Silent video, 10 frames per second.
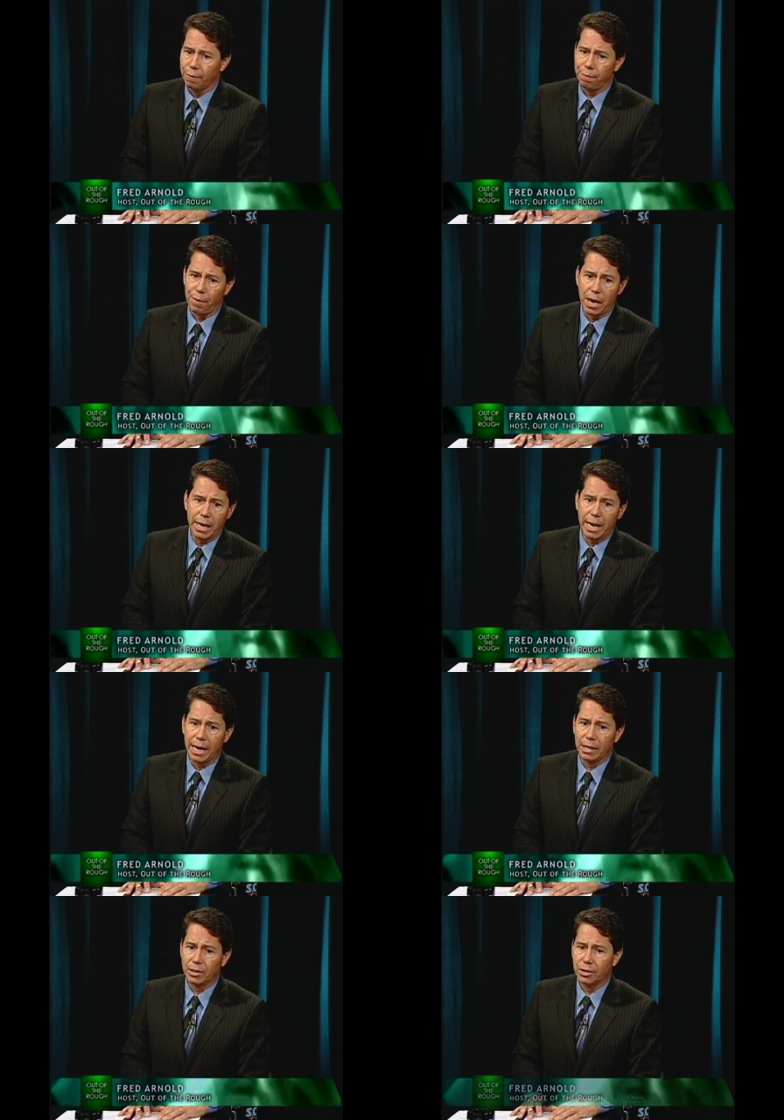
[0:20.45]

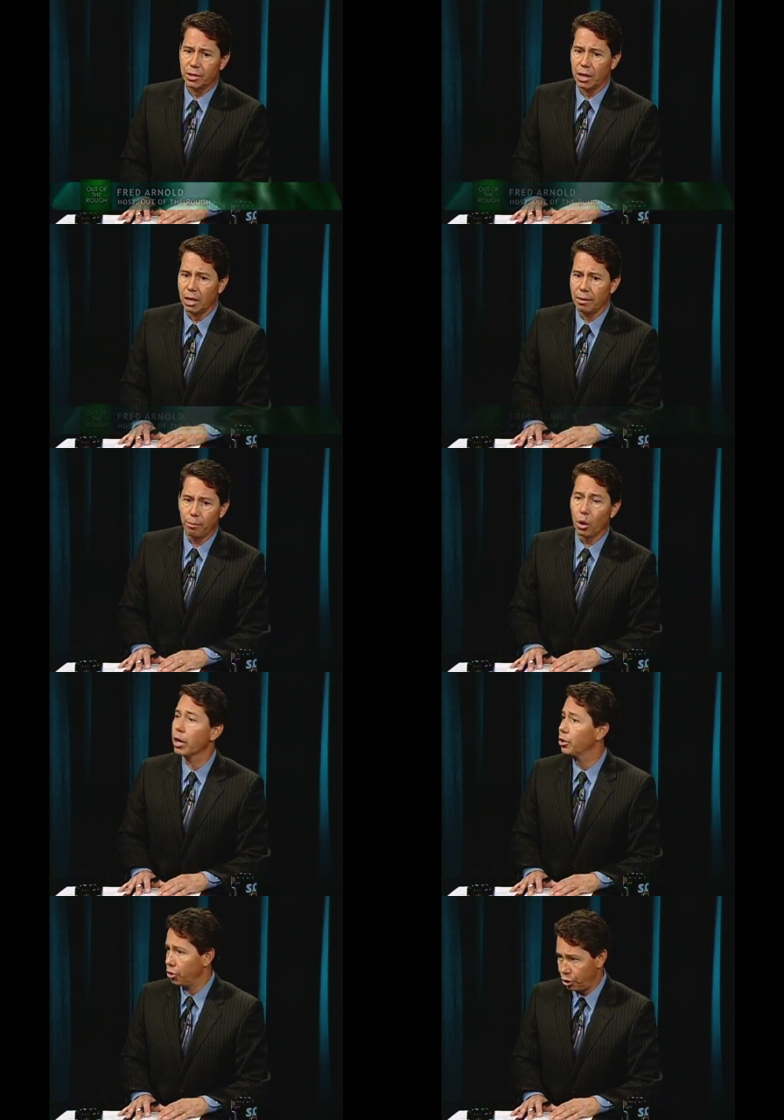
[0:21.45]
finance
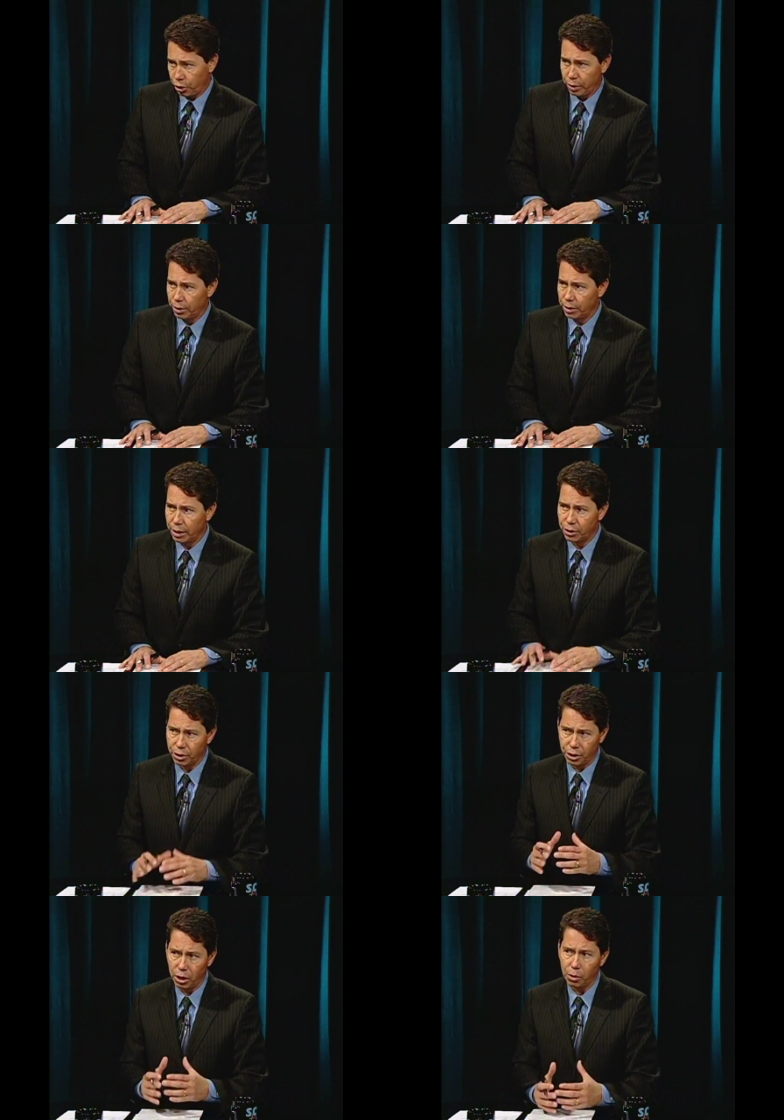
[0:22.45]
mortgage insurance and
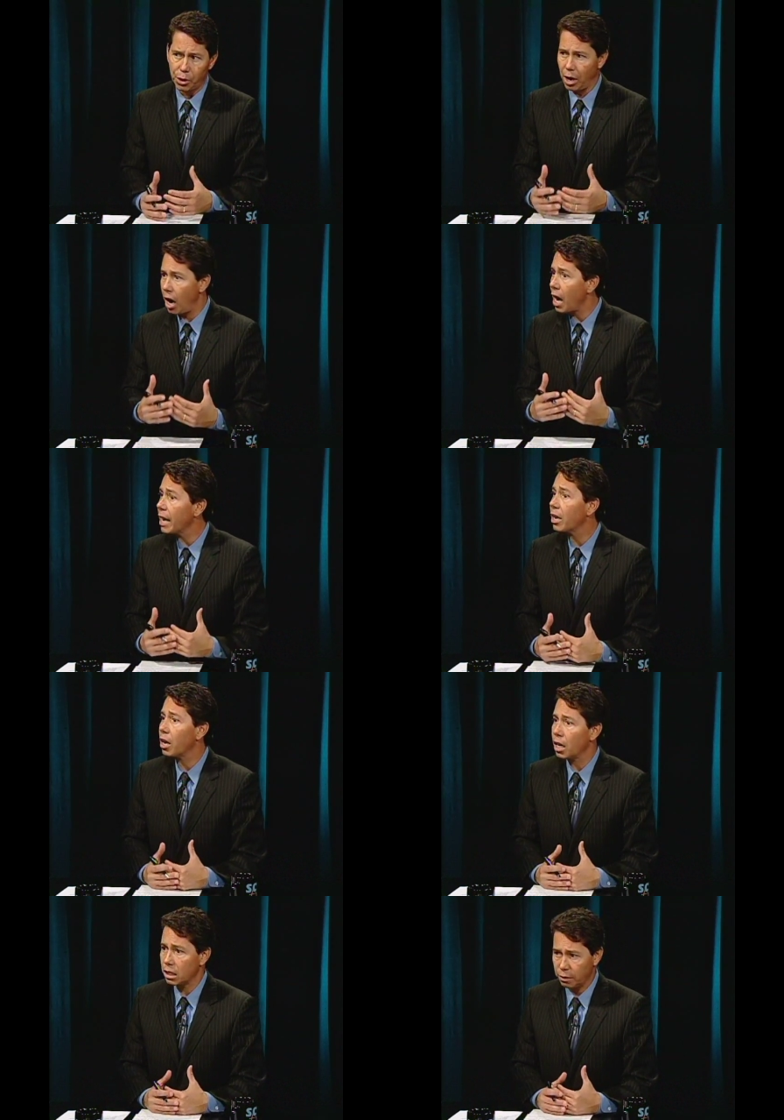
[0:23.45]
to deal with the high
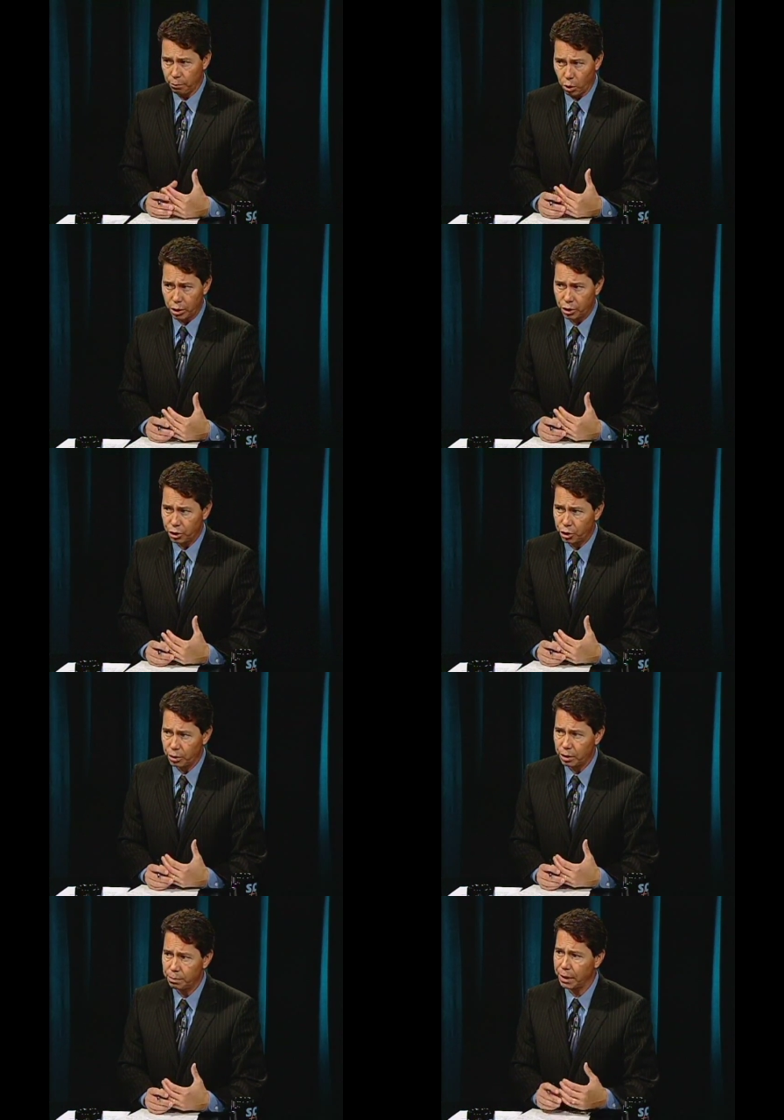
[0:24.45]
cost of mortgage
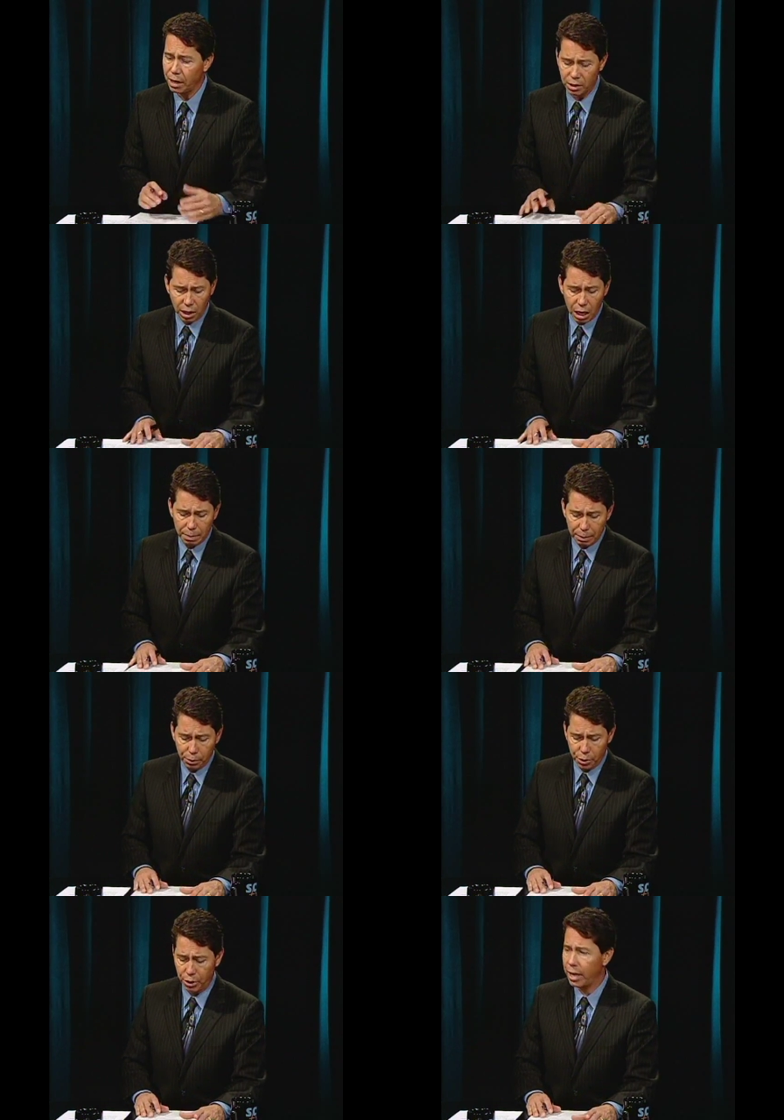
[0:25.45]
insurance, because a lot of
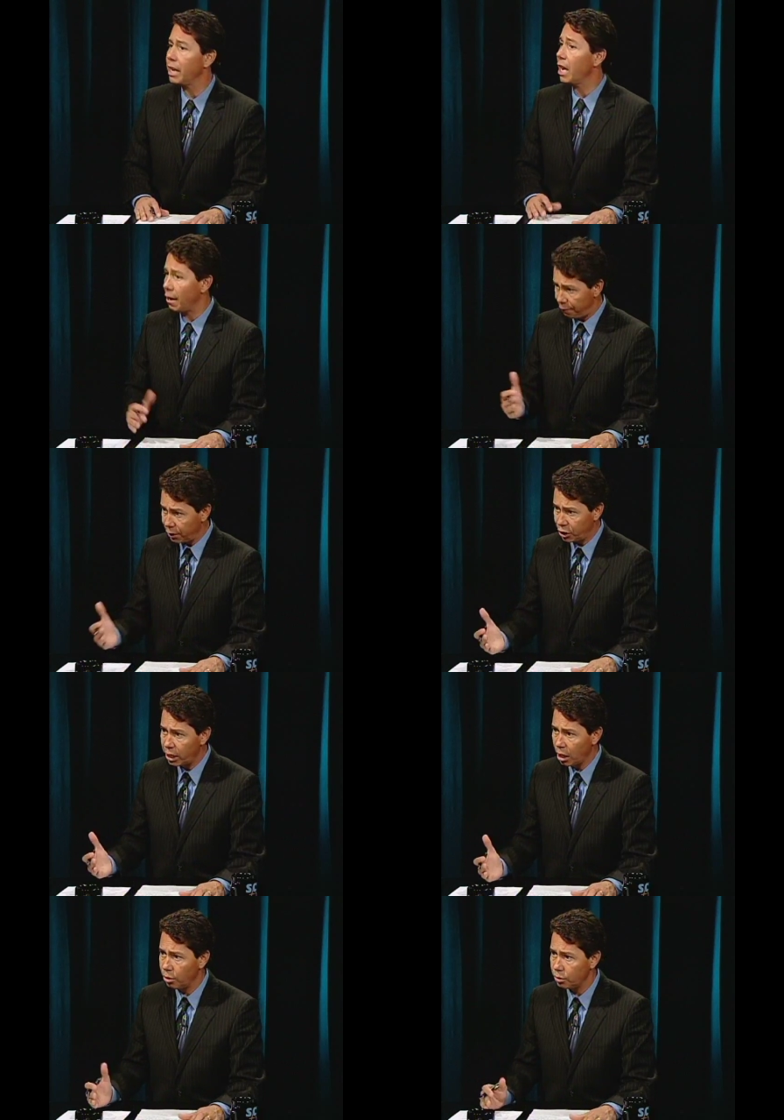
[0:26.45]
people, they're getting
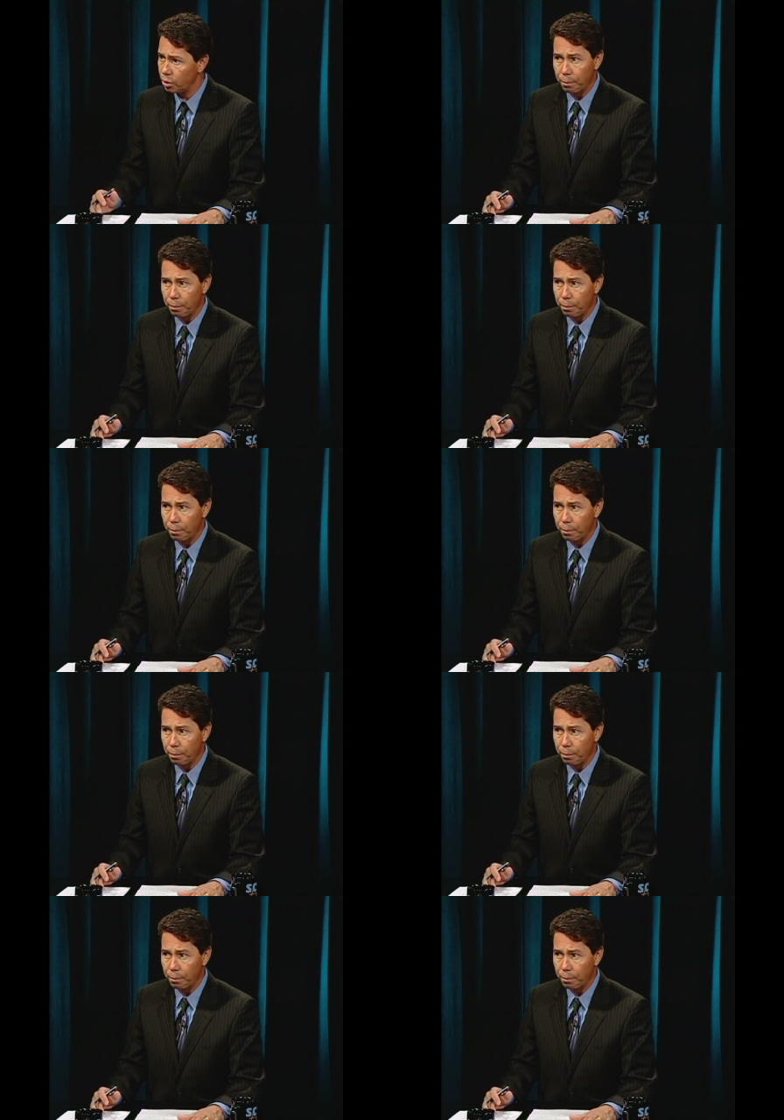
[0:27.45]
FHA loans.